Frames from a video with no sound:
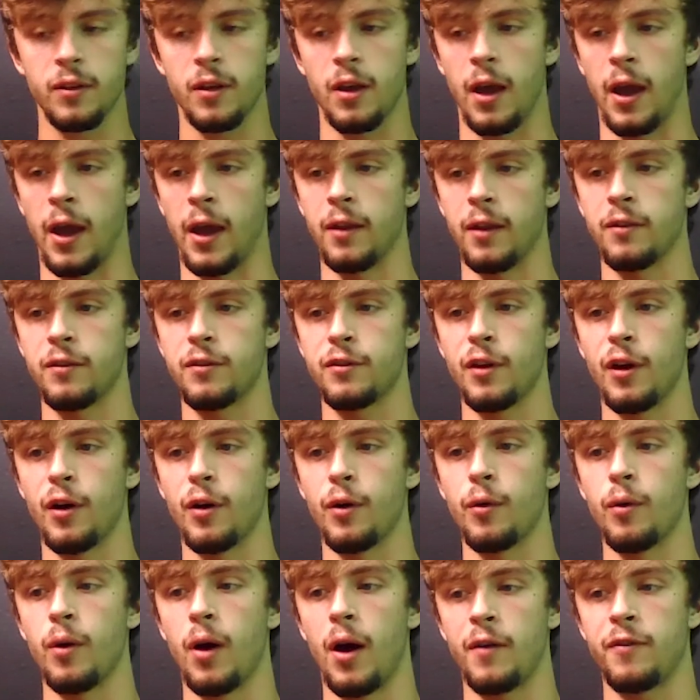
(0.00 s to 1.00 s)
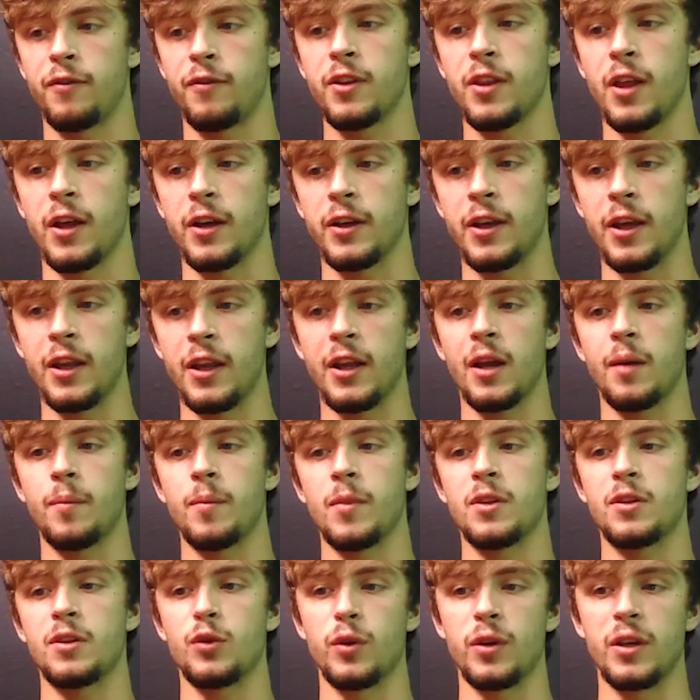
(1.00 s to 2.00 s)
And so I feel like getting them
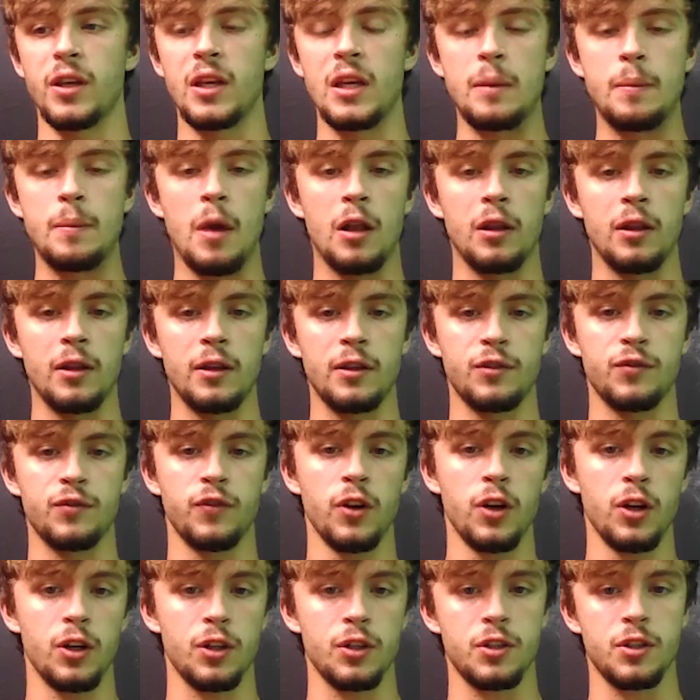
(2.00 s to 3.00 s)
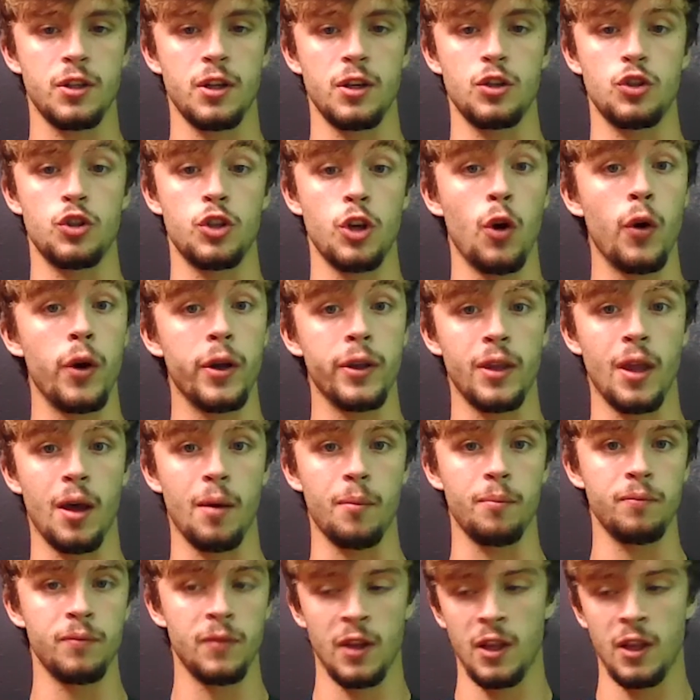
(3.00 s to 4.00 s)
into an email list first and showing
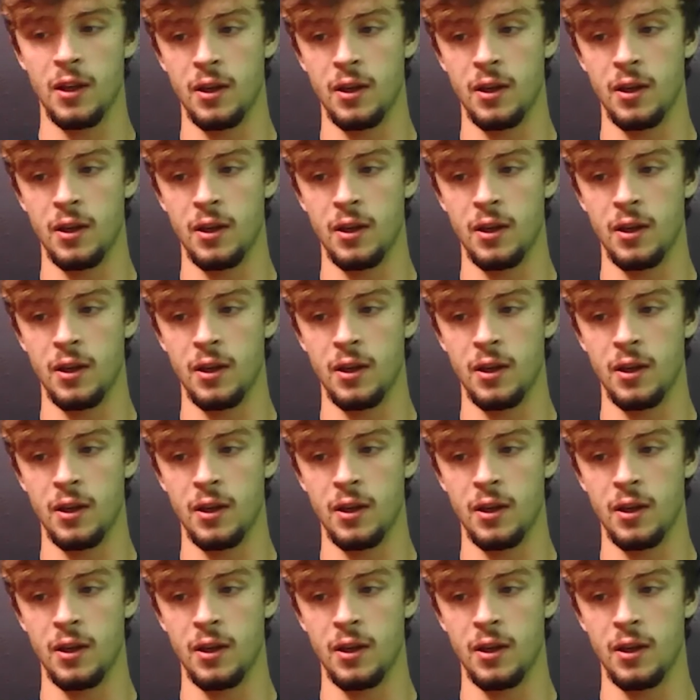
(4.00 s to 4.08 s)
them,